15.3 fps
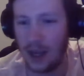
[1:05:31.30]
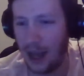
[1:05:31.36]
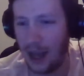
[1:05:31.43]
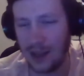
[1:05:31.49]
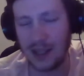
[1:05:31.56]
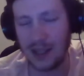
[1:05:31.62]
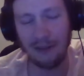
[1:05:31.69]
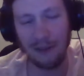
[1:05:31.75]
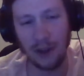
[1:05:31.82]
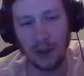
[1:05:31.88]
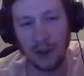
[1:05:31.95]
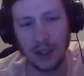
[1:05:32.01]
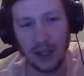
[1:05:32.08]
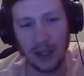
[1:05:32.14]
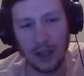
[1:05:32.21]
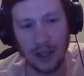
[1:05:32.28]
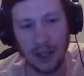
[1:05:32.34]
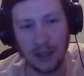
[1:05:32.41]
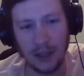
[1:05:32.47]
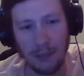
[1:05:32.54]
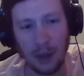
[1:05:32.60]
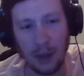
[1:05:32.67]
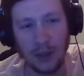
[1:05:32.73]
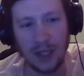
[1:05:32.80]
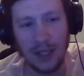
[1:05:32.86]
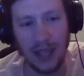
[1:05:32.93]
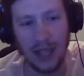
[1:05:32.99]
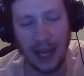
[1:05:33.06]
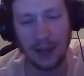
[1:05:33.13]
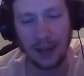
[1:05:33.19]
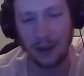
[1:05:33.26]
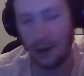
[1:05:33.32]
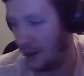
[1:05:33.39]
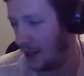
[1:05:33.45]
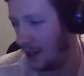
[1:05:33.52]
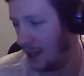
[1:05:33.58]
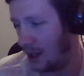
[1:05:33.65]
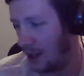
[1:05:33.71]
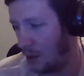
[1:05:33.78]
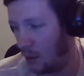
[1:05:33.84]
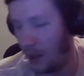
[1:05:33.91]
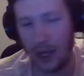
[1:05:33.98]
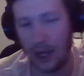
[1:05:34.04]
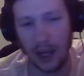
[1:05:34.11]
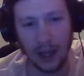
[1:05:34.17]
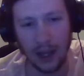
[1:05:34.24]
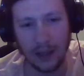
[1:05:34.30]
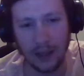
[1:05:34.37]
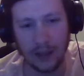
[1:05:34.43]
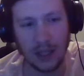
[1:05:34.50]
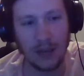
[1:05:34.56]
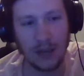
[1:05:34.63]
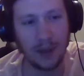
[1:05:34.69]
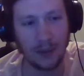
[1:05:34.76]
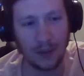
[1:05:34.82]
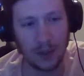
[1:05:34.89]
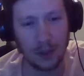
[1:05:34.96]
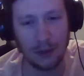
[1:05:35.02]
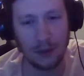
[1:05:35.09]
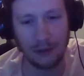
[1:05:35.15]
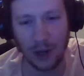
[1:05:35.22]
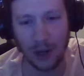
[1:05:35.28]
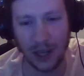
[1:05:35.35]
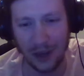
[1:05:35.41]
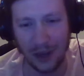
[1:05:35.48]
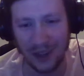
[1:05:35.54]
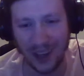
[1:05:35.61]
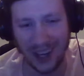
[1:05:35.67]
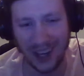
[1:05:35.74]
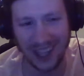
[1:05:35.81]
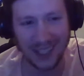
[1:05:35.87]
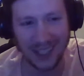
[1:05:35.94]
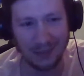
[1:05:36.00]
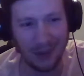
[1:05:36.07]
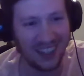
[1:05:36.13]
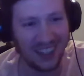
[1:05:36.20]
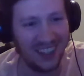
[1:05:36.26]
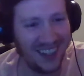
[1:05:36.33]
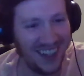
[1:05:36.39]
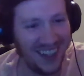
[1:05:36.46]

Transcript: How does that feel as a supposed tanker when your team comes through for you unexpectedly?